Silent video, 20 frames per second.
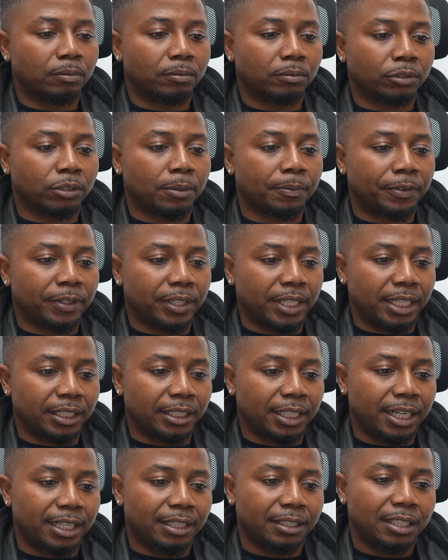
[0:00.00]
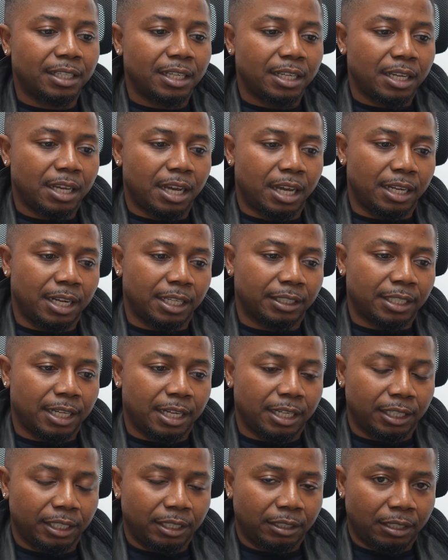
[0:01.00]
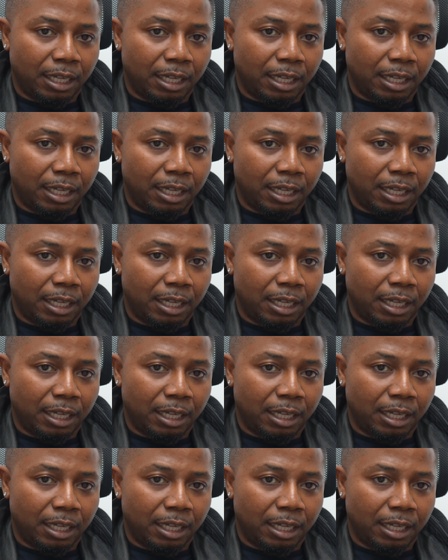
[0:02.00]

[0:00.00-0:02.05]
something like that, I like that.